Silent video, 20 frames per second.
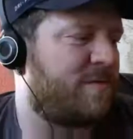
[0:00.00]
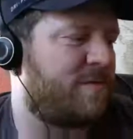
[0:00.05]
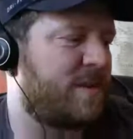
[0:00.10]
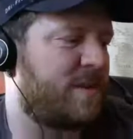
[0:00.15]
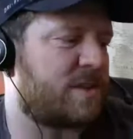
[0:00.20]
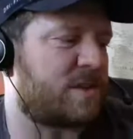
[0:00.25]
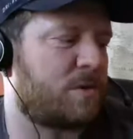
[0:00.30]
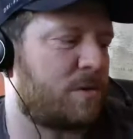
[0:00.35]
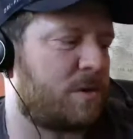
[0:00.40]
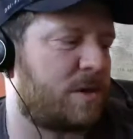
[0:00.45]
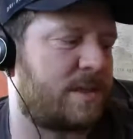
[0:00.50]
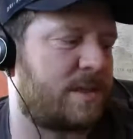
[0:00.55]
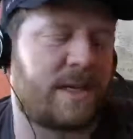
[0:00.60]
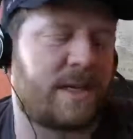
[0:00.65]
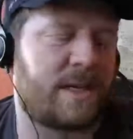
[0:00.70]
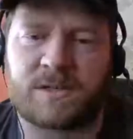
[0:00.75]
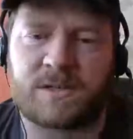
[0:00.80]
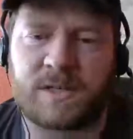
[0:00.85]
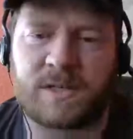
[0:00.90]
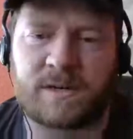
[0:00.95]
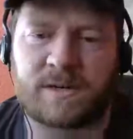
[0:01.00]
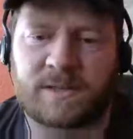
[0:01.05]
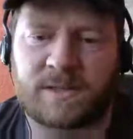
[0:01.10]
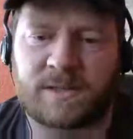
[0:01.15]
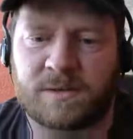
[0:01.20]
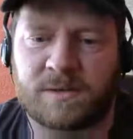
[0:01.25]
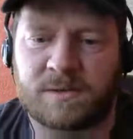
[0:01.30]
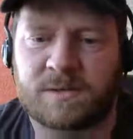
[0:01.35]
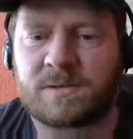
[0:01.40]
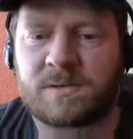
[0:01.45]
physical containers there
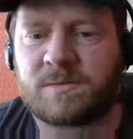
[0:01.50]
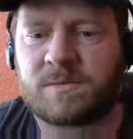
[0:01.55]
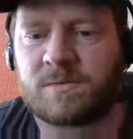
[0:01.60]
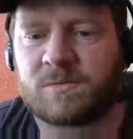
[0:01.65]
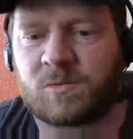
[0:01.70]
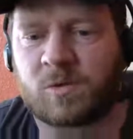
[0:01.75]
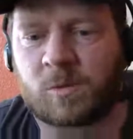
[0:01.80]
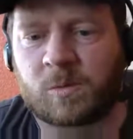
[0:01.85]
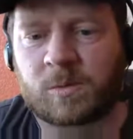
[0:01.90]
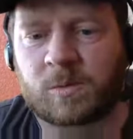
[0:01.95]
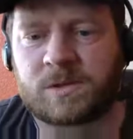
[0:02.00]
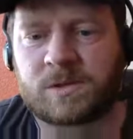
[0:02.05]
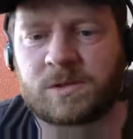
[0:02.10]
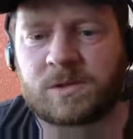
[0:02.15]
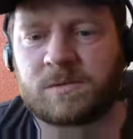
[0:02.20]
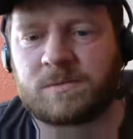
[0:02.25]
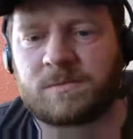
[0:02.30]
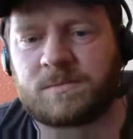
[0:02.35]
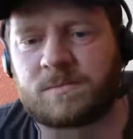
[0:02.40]
at those World War II?